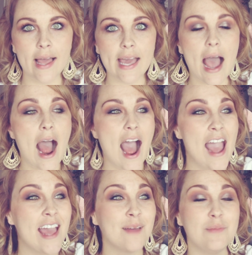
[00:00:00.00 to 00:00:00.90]
Like,
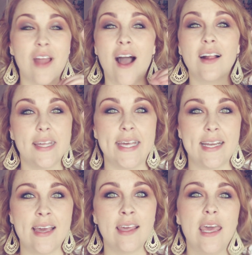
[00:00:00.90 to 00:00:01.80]
I am not
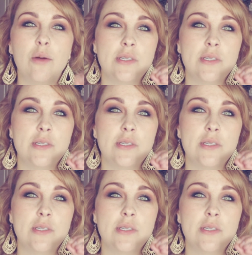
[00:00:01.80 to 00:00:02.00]
kidding.